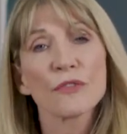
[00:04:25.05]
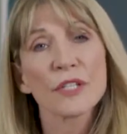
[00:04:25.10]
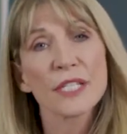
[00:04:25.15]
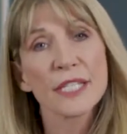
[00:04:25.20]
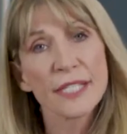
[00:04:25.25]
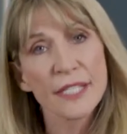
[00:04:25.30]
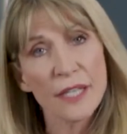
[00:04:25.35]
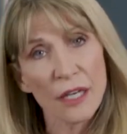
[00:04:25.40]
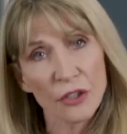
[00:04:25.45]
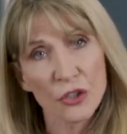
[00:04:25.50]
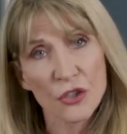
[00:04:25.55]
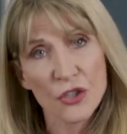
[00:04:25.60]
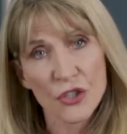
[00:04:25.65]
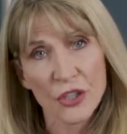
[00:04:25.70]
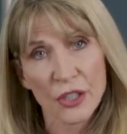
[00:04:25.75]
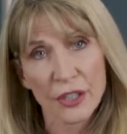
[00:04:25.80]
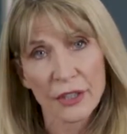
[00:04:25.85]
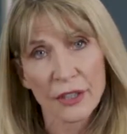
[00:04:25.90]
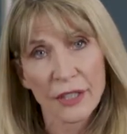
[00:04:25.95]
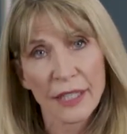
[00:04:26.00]

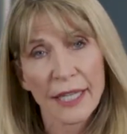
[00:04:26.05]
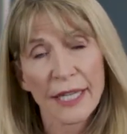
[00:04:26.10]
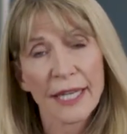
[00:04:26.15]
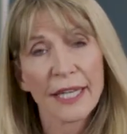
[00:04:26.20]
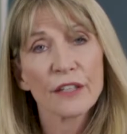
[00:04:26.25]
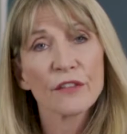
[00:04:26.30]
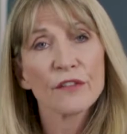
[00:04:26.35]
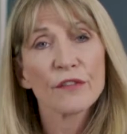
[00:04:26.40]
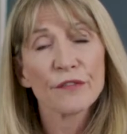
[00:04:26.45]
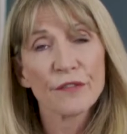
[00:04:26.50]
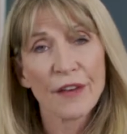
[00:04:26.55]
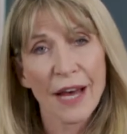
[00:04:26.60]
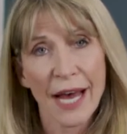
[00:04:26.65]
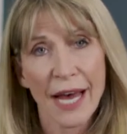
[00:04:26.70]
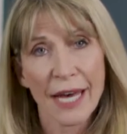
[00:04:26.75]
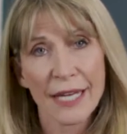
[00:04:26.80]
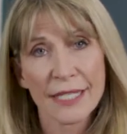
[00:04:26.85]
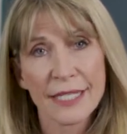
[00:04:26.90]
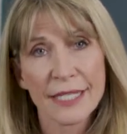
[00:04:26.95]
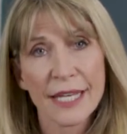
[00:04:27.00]
reduction in
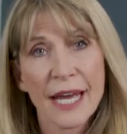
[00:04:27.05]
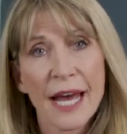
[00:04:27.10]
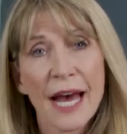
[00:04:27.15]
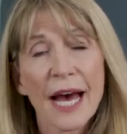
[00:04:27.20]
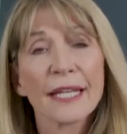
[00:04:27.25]
fat,